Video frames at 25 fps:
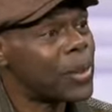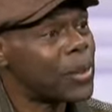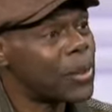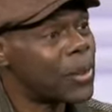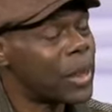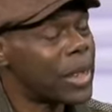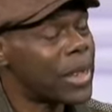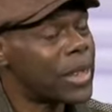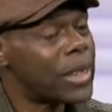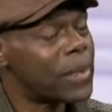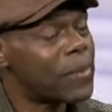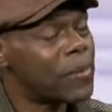
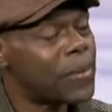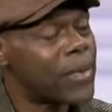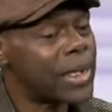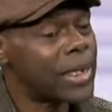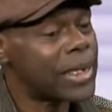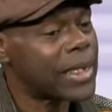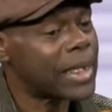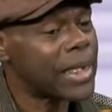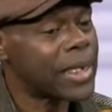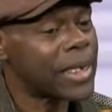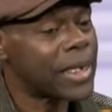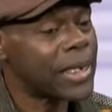Look at
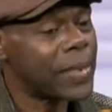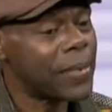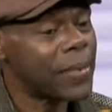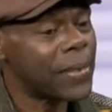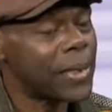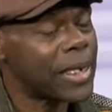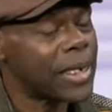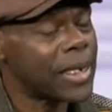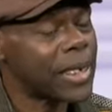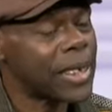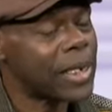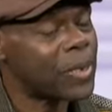the
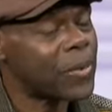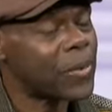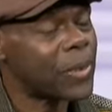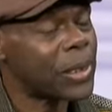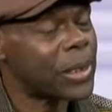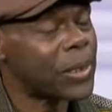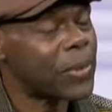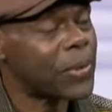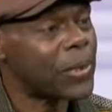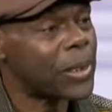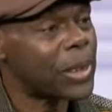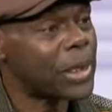Scandinavian
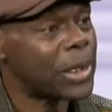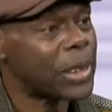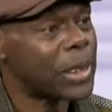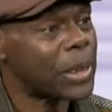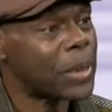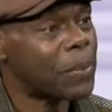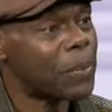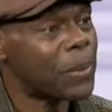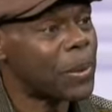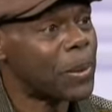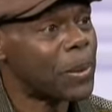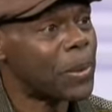countries, for
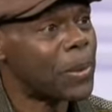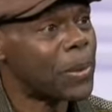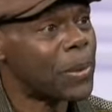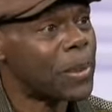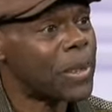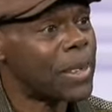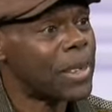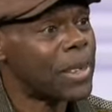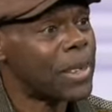example.